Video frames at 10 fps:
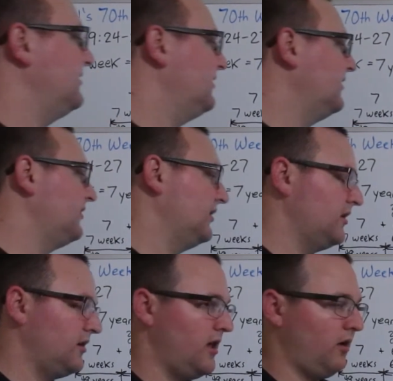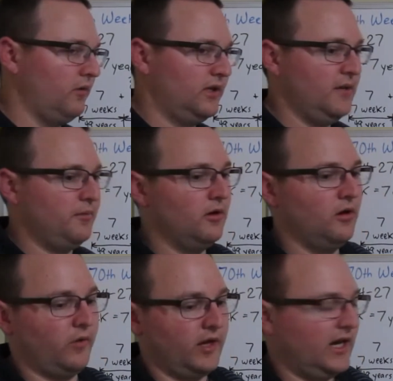sense that the clock would keep
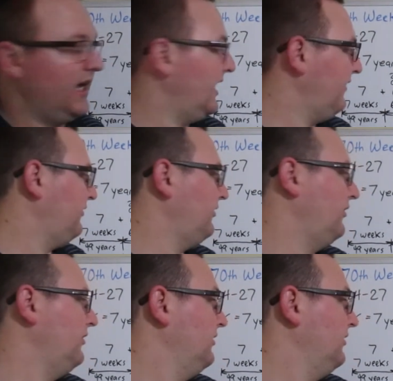going after